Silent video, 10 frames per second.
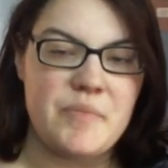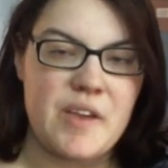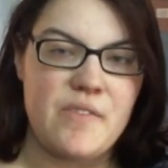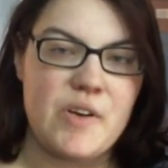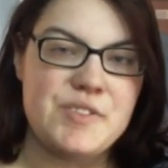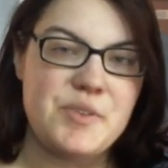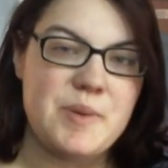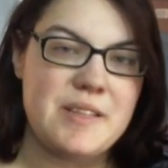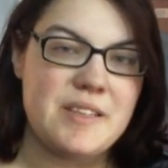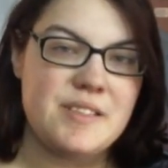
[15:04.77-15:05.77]
I've also
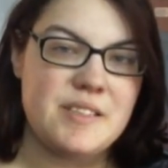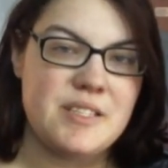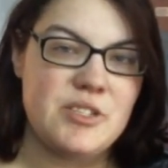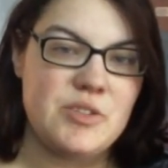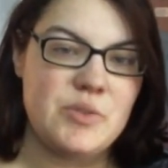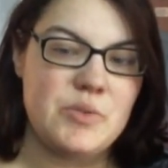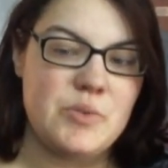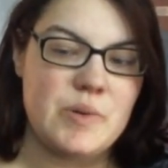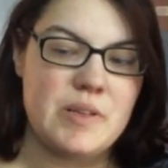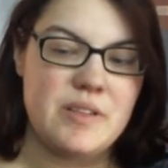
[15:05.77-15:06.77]
been listening
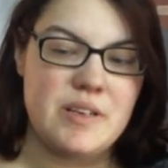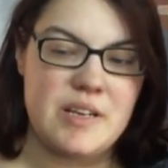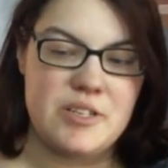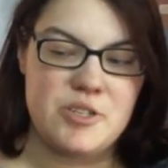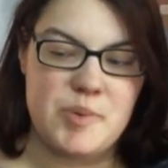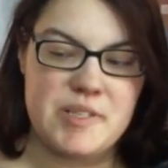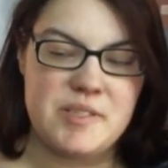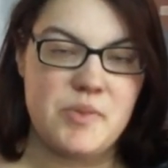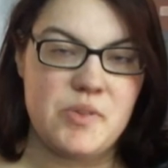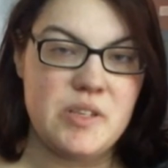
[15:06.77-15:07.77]
to The Nature
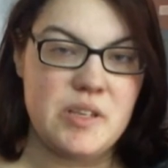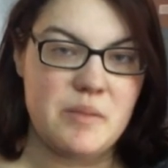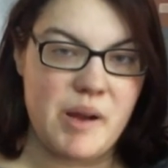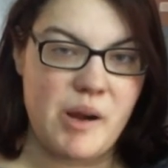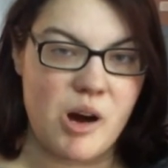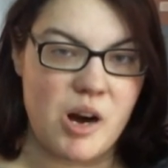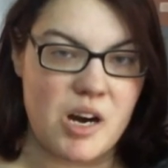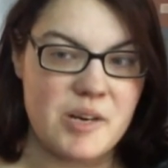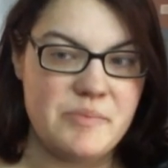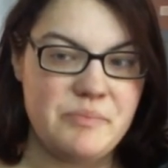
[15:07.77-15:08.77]
Principle in my
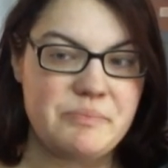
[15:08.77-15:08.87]
car,